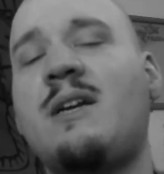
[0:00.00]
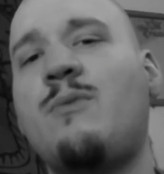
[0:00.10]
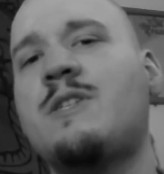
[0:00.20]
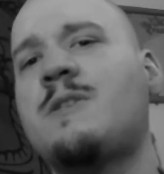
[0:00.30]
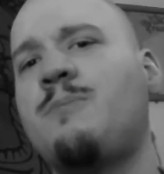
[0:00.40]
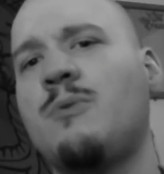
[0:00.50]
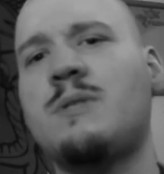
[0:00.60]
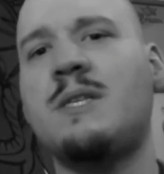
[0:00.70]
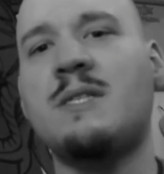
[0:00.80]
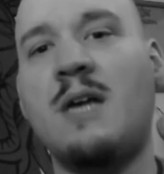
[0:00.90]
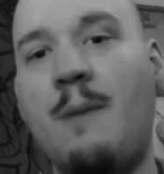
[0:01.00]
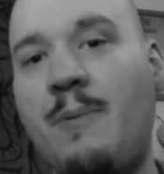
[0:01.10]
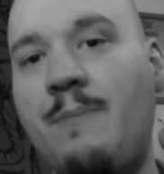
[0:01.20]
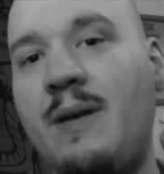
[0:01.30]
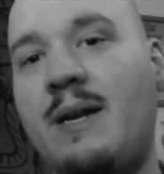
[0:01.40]
Can we spruce this
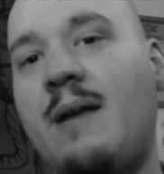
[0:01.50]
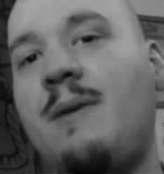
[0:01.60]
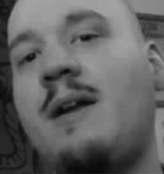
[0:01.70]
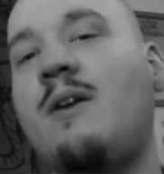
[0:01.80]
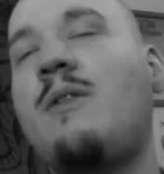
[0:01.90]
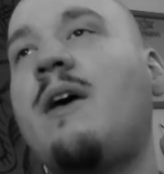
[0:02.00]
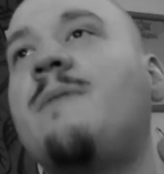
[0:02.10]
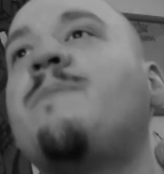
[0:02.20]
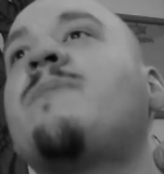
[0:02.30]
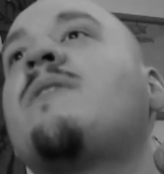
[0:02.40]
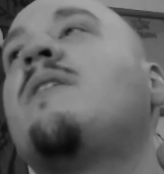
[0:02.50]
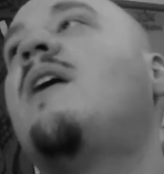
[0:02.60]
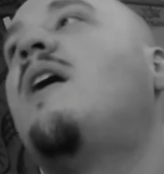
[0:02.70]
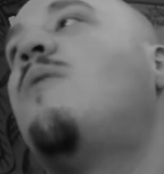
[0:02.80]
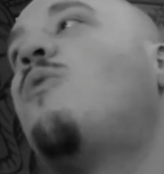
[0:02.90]
up a bit? I mean, I know that
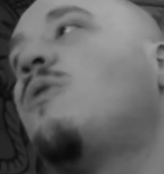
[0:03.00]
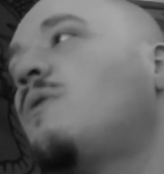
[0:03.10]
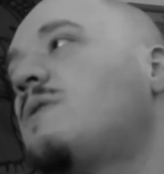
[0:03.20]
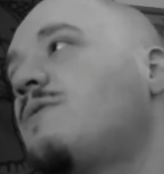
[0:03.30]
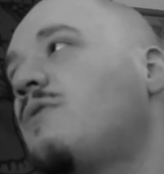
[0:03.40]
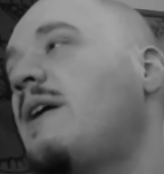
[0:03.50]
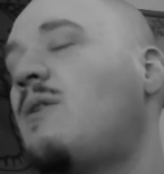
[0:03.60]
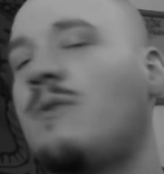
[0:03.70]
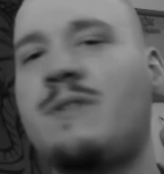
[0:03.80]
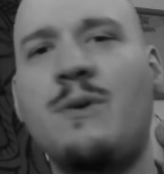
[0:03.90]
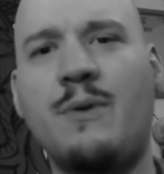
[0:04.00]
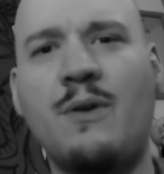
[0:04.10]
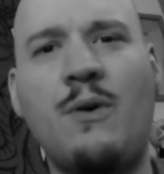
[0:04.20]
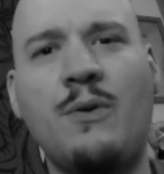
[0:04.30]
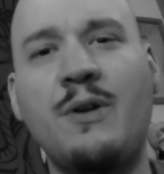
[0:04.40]
Warlords of Draenor is doing
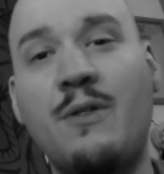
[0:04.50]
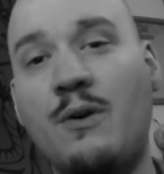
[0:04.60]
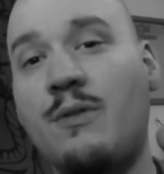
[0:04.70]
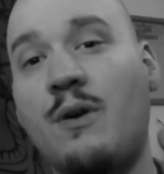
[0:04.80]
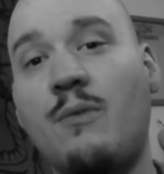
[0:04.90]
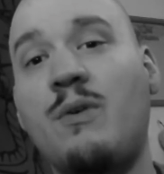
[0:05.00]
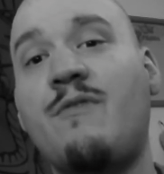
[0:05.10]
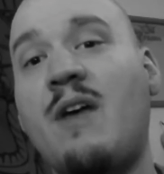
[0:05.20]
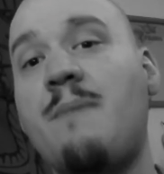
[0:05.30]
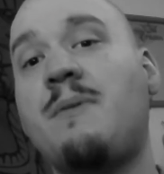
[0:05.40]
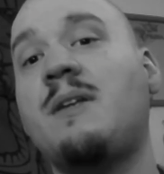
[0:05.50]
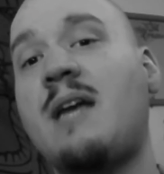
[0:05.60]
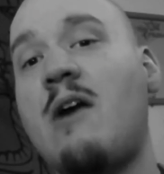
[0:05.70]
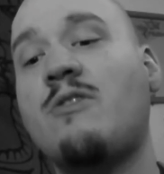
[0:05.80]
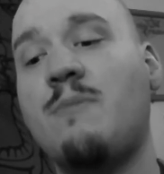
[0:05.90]
the whole, they're revamping the
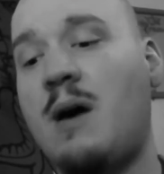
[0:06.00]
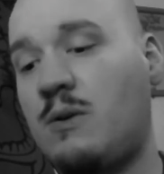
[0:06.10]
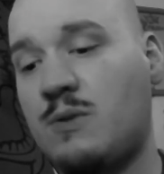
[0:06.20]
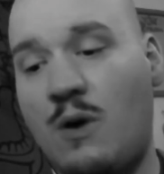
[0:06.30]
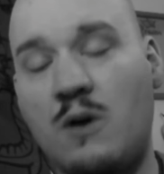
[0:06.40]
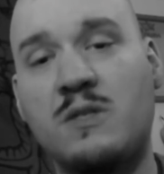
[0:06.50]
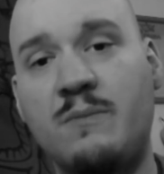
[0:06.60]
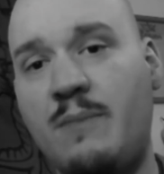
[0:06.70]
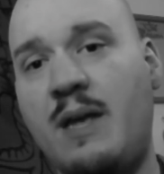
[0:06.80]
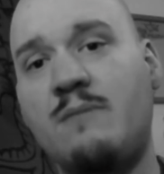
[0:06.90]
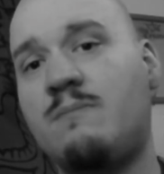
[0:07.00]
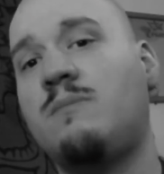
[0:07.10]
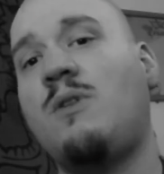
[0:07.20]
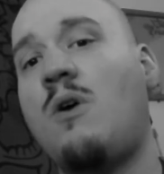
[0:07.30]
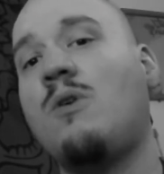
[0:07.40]
character models, awesome and
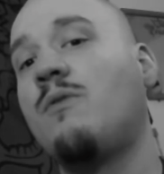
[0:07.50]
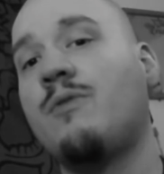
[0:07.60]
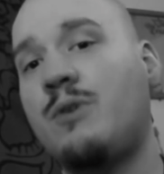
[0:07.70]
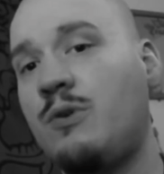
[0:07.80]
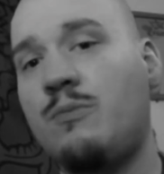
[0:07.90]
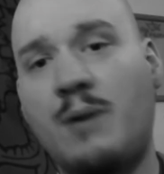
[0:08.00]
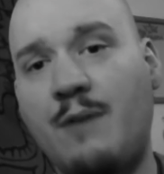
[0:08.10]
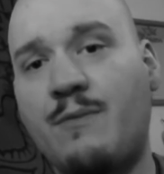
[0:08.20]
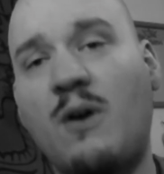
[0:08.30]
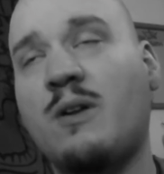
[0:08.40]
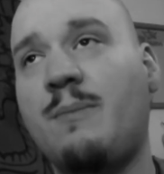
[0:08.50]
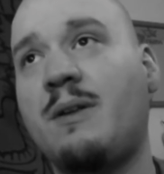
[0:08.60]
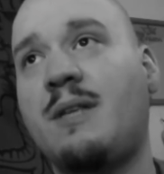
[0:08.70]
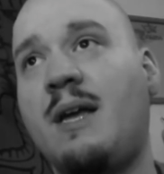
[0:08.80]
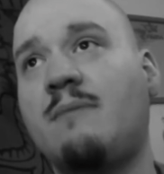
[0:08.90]
long overdue, but I've talked
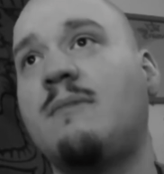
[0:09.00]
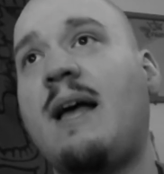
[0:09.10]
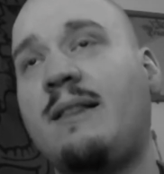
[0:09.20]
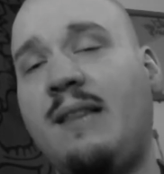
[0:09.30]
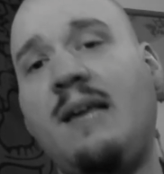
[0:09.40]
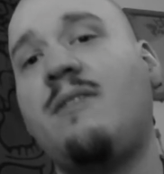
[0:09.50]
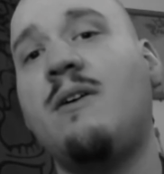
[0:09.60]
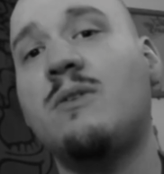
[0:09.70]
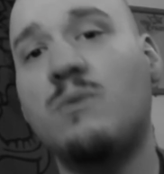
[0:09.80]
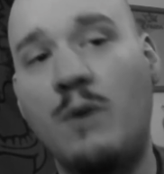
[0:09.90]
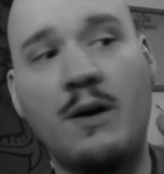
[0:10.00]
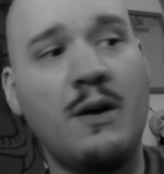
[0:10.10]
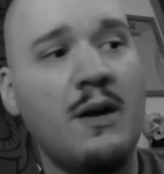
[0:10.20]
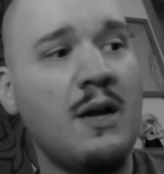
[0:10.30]
about that at length elsewhere.